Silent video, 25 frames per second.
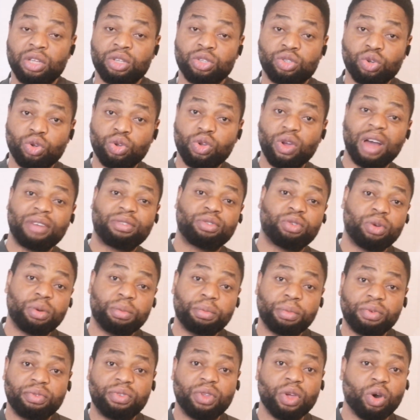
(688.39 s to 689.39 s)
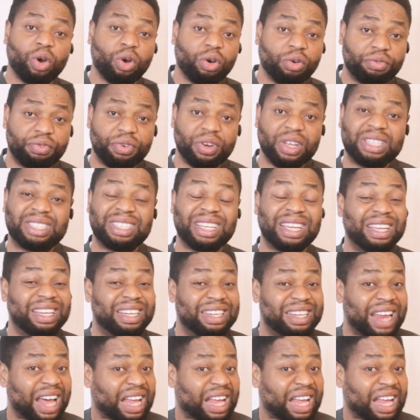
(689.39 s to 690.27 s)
So you have to remove the ovaries in